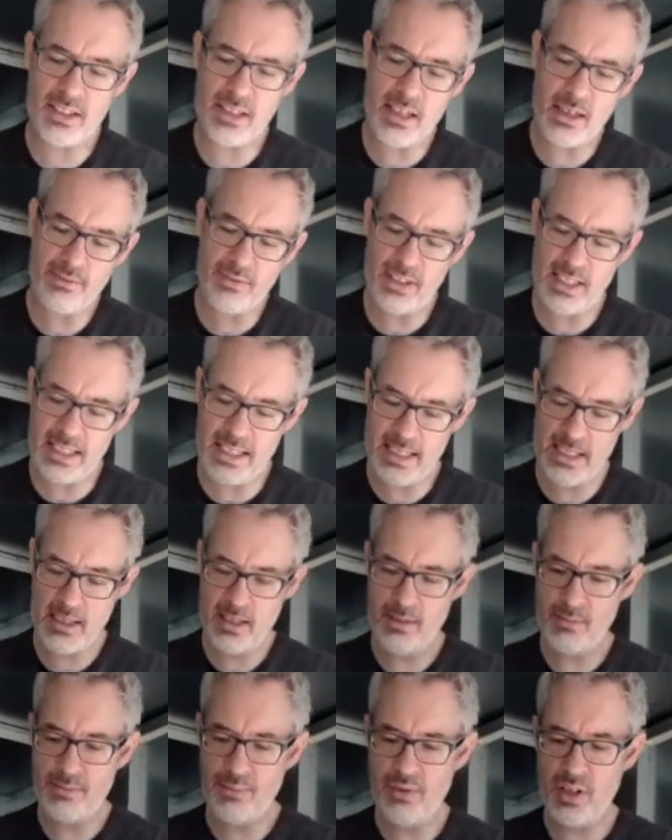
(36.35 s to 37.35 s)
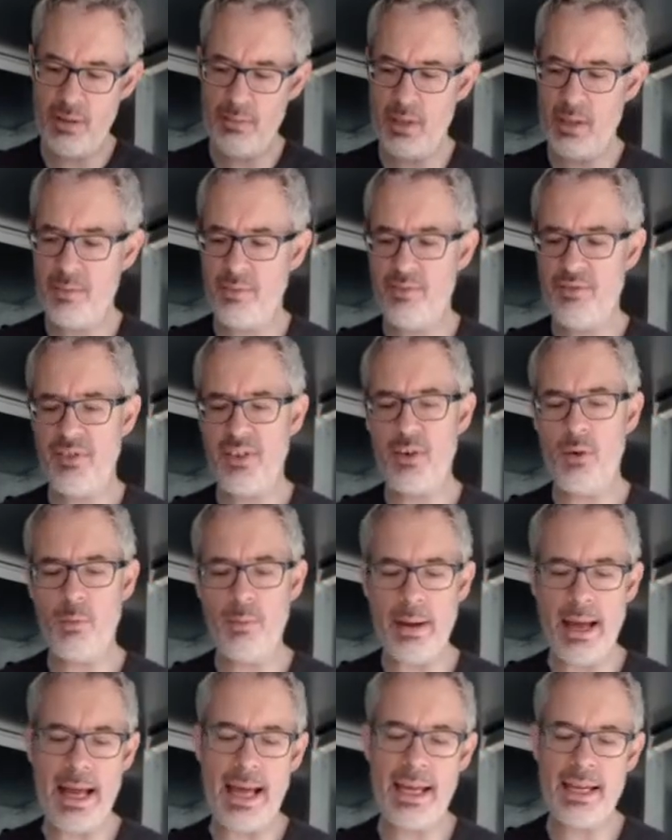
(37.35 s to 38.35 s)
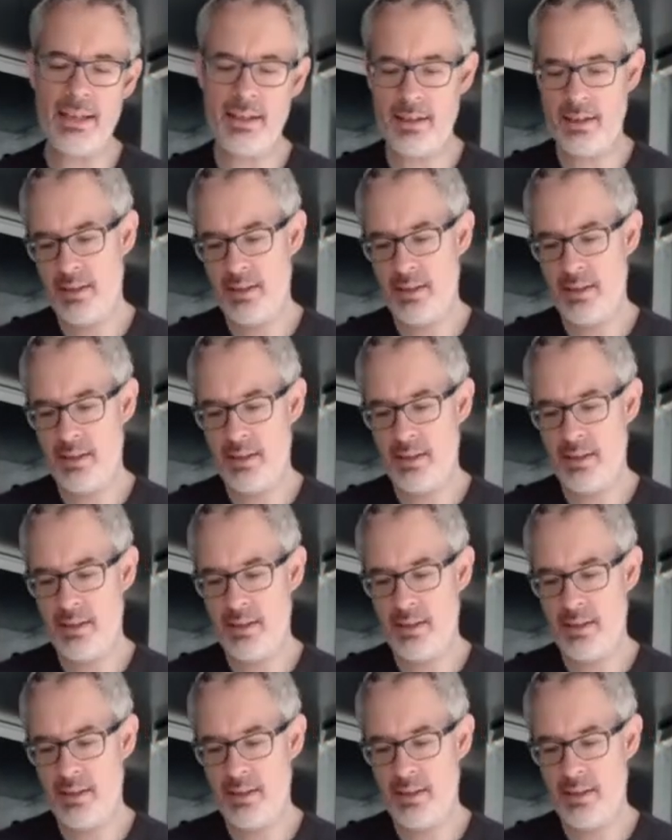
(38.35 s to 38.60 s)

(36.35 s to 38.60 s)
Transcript: lovely premium feel bag,